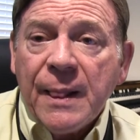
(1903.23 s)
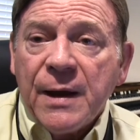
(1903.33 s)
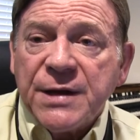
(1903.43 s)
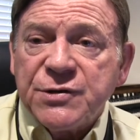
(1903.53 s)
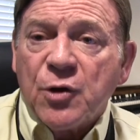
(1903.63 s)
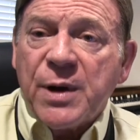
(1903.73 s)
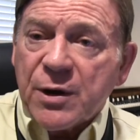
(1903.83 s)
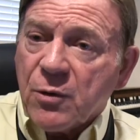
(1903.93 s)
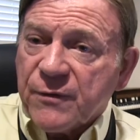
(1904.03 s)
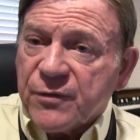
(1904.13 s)
And so by
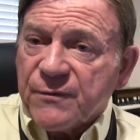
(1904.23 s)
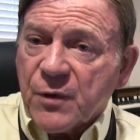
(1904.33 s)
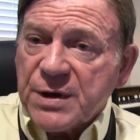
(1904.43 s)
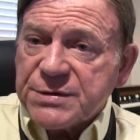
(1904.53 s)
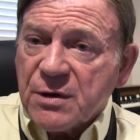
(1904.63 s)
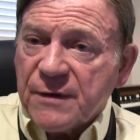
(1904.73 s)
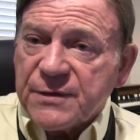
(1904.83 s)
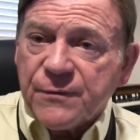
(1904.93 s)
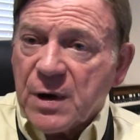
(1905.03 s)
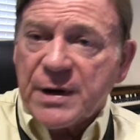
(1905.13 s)
going from very soft
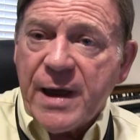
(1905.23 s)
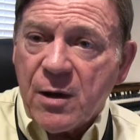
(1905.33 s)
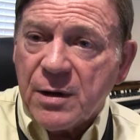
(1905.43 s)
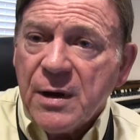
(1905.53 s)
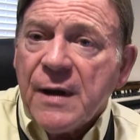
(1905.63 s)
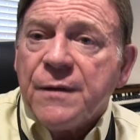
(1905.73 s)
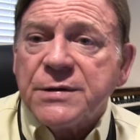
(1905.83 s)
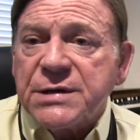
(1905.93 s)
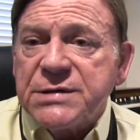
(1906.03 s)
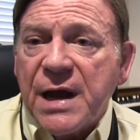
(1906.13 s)
to very loud, there's
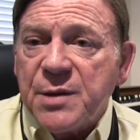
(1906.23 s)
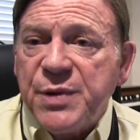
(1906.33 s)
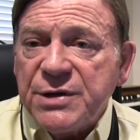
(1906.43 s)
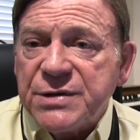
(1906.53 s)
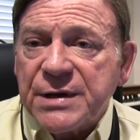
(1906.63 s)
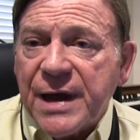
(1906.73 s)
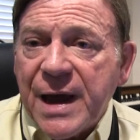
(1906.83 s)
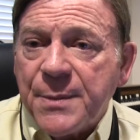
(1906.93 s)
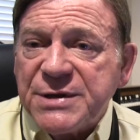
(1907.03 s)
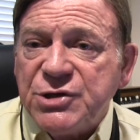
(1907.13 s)
a slight pitch thing that
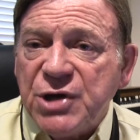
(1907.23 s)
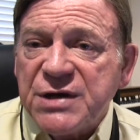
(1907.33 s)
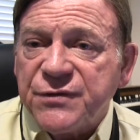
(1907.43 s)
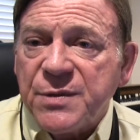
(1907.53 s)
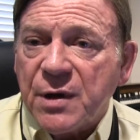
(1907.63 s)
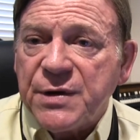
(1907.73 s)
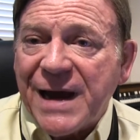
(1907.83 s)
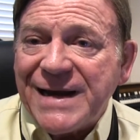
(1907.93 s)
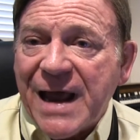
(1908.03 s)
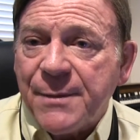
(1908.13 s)
happens just from the
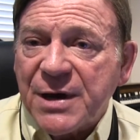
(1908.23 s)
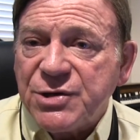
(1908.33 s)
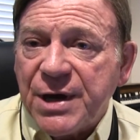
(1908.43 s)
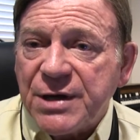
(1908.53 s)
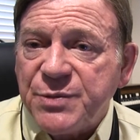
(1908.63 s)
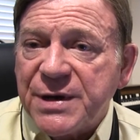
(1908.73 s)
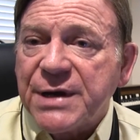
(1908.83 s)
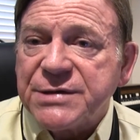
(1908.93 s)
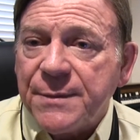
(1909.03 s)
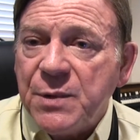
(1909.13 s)
dynamic change
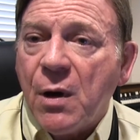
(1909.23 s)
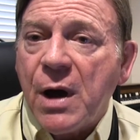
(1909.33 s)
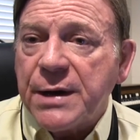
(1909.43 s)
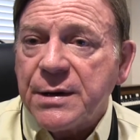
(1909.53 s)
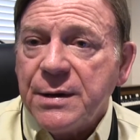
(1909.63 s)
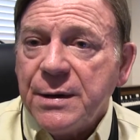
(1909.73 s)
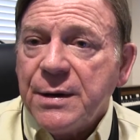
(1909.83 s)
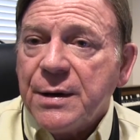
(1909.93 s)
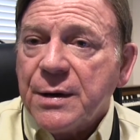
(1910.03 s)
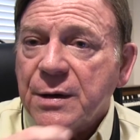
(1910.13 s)
because I'm not
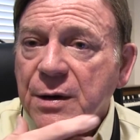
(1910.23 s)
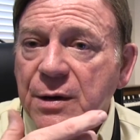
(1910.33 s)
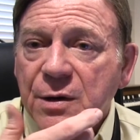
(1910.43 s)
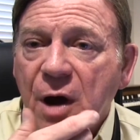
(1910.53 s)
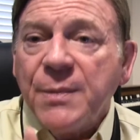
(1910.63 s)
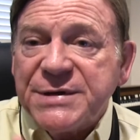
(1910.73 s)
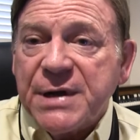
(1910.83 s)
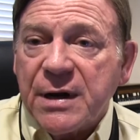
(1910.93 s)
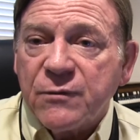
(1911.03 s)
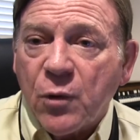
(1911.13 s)

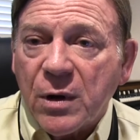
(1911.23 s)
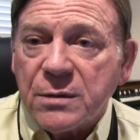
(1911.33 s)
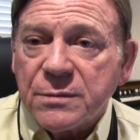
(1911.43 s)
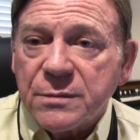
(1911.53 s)
compensating for it.